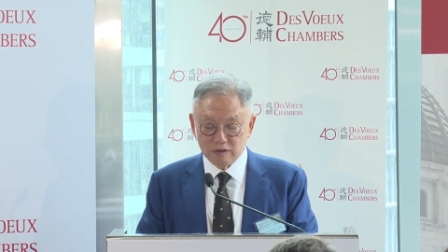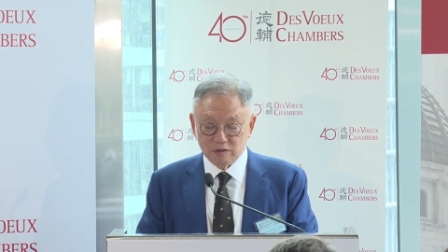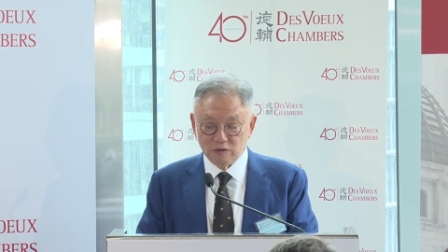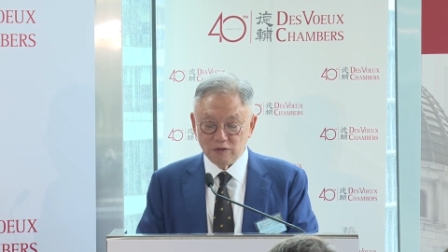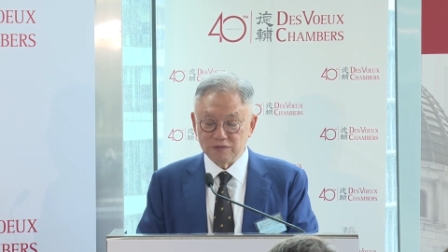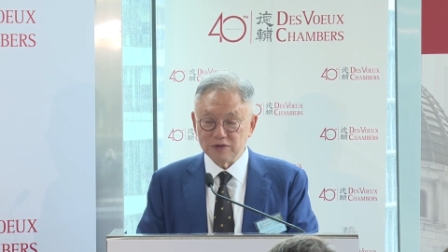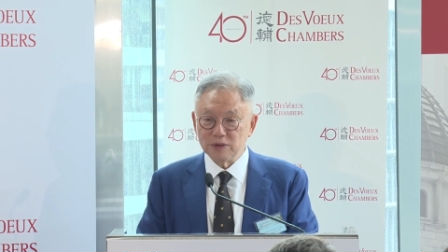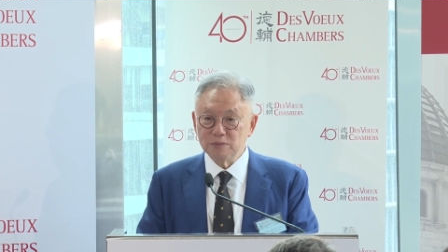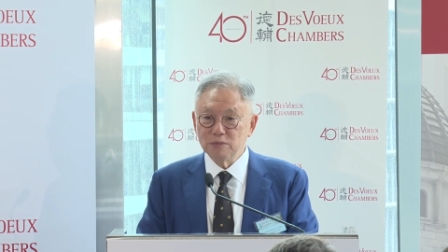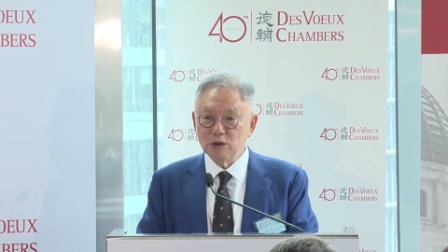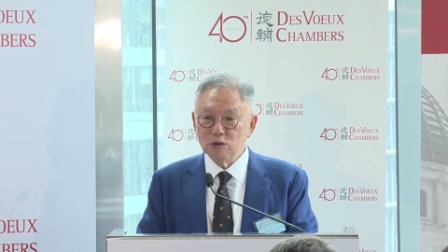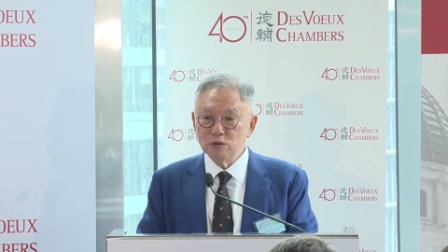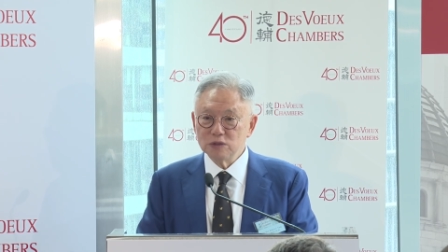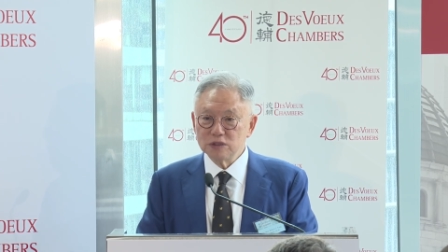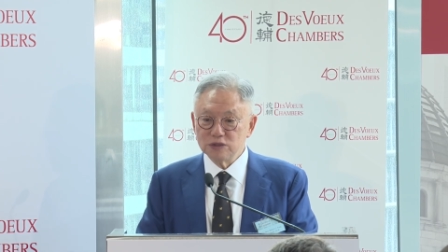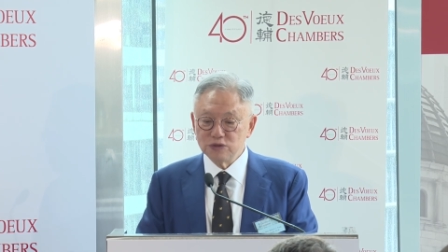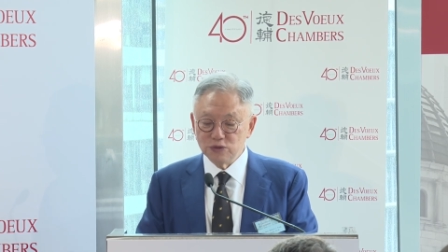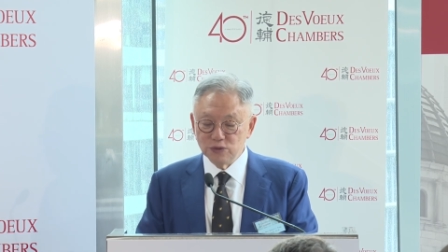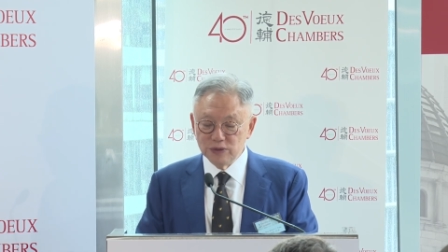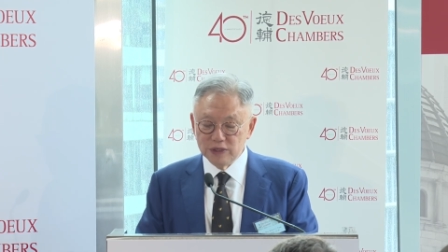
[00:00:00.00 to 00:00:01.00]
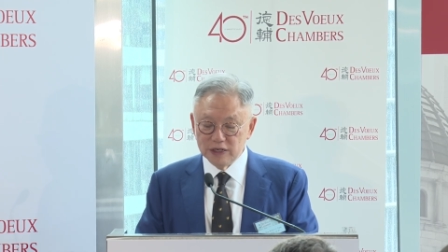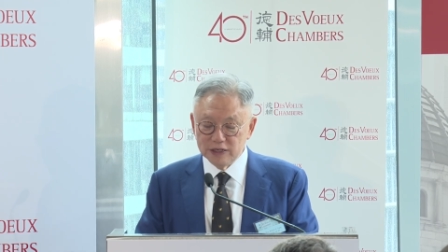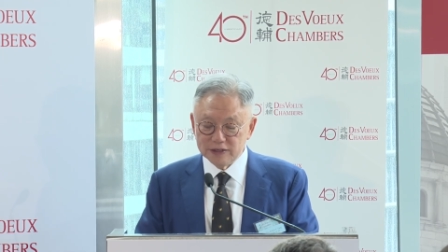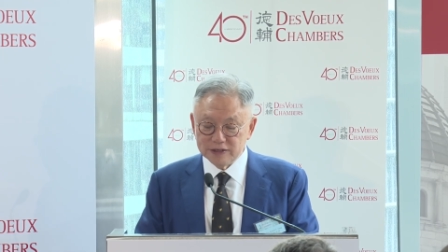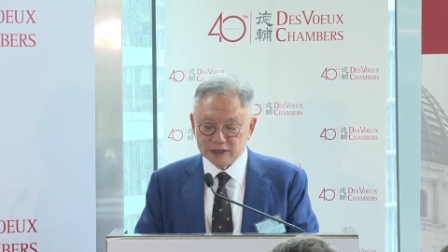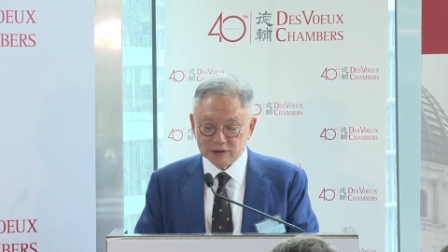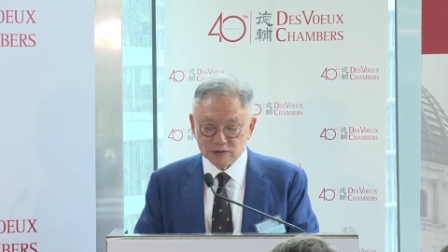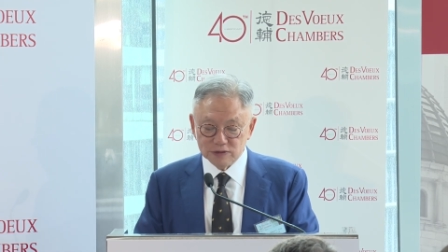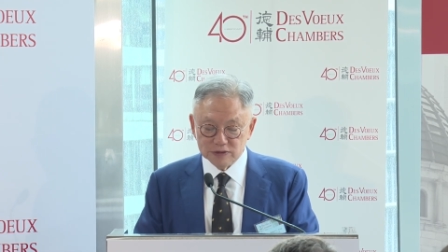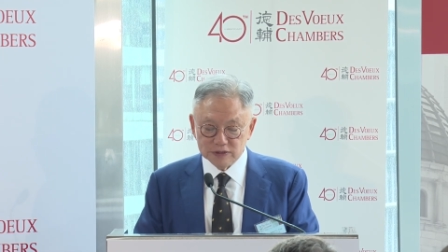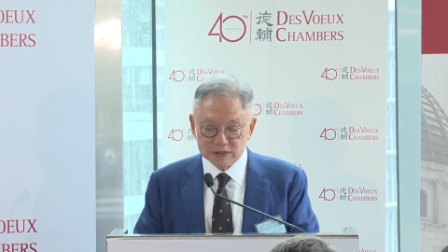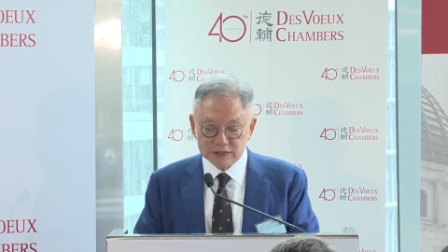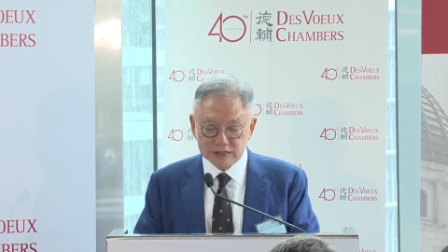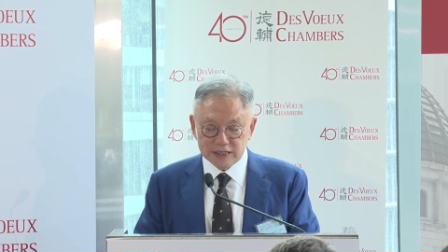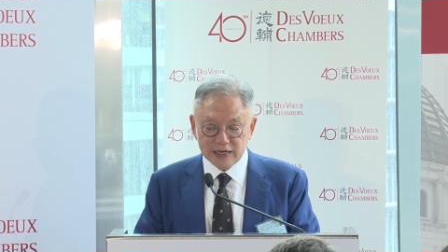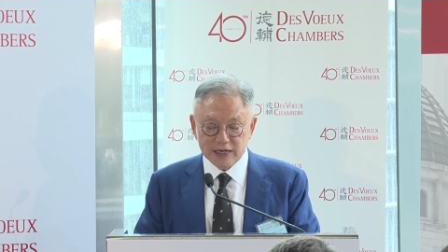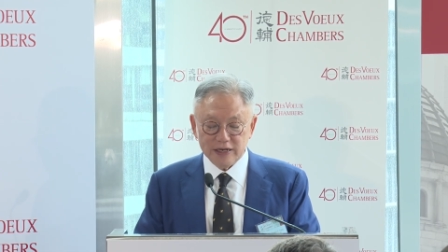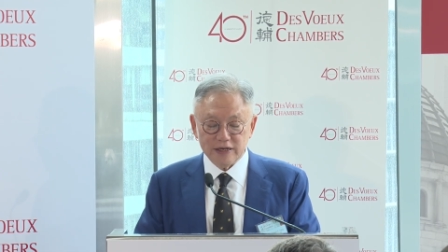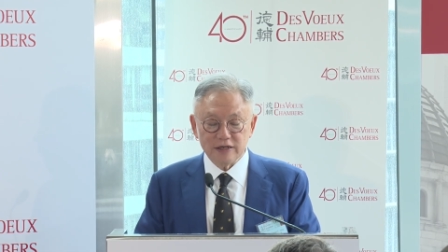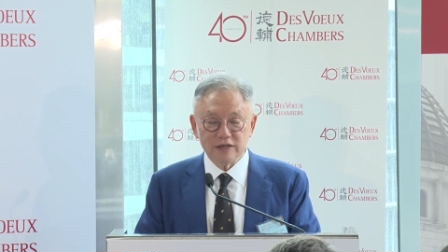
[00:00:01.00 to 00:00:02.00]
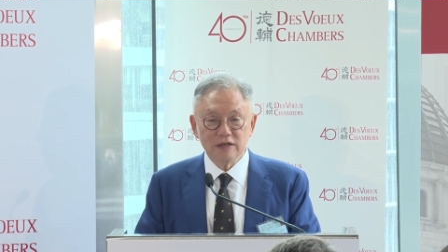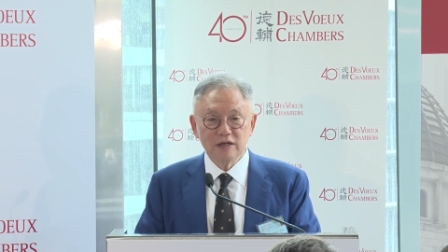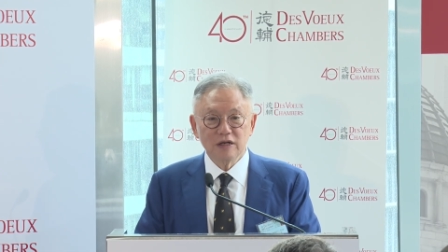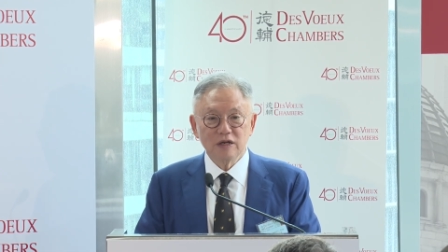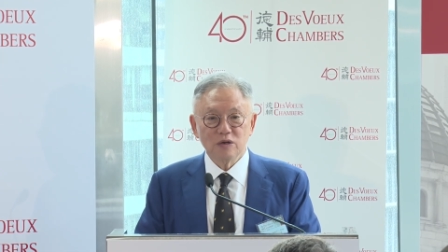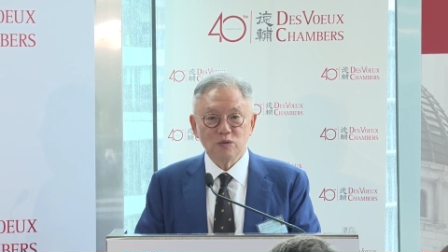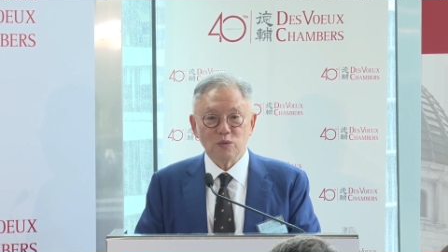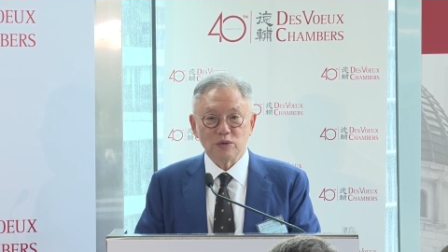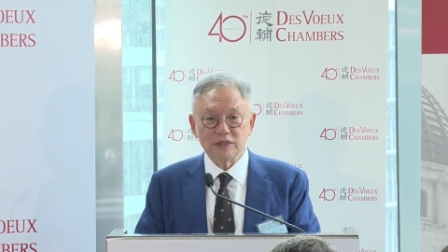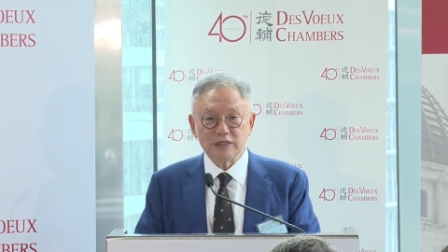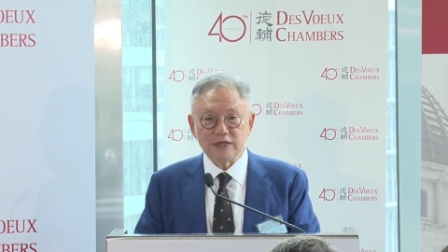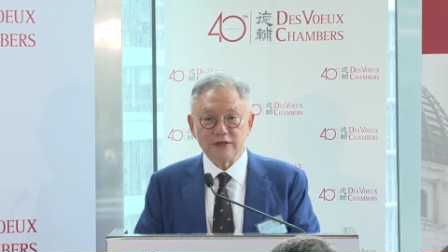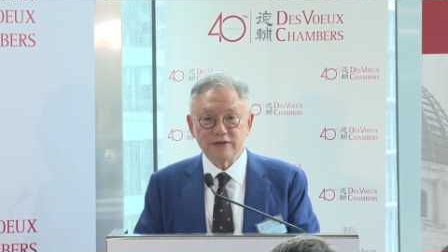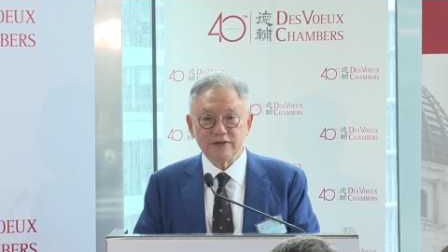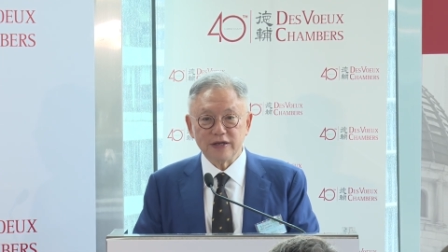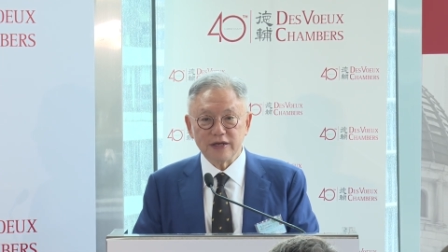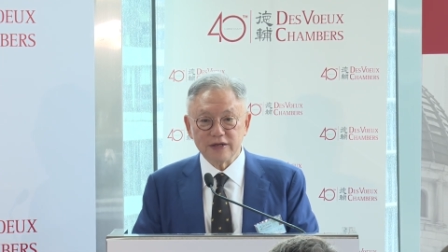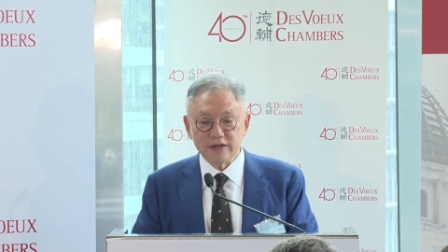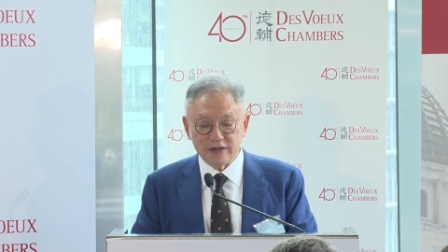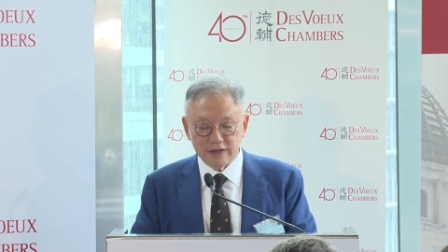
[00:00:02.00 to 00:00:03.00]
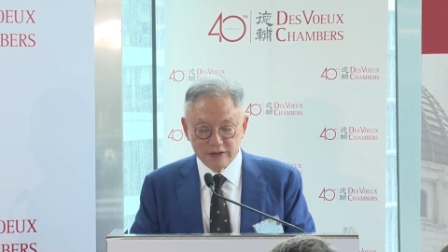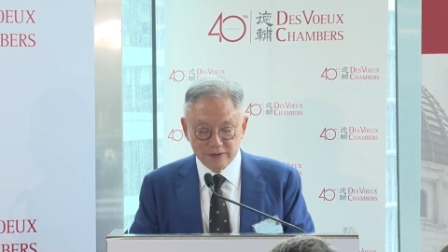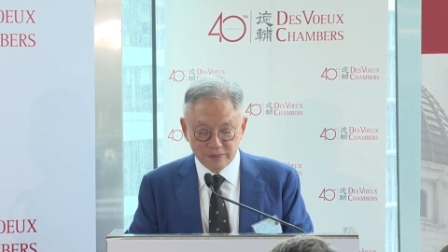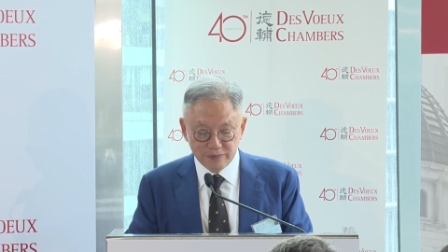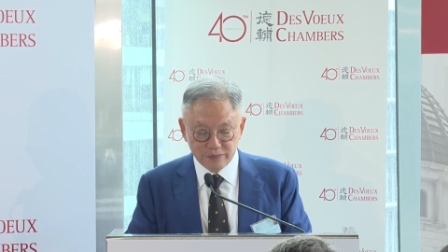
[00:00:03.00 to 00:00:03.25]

with the most junior judges saying what they think